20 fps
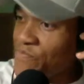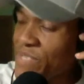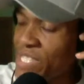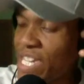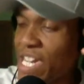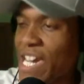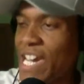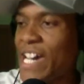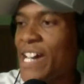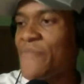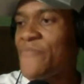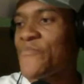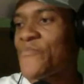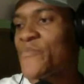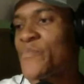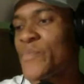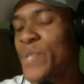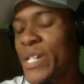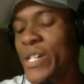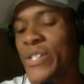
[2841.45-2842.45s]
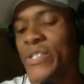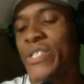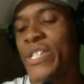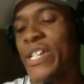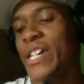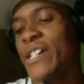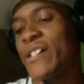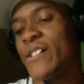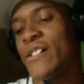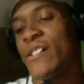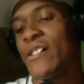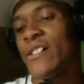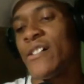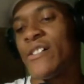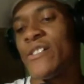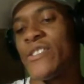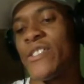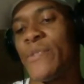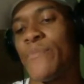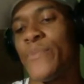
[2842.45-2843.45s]
Yeah, because they
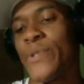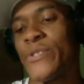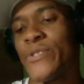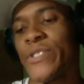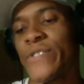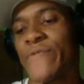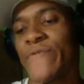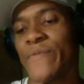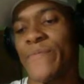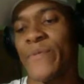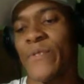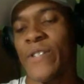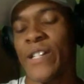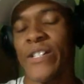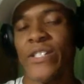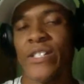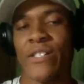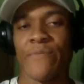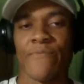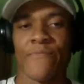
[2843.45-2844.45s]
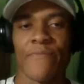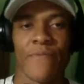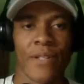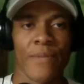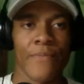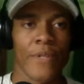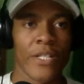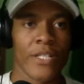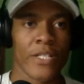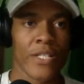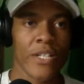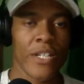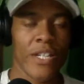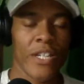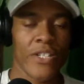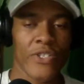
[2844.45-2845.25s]
built it from the ground up pretty much.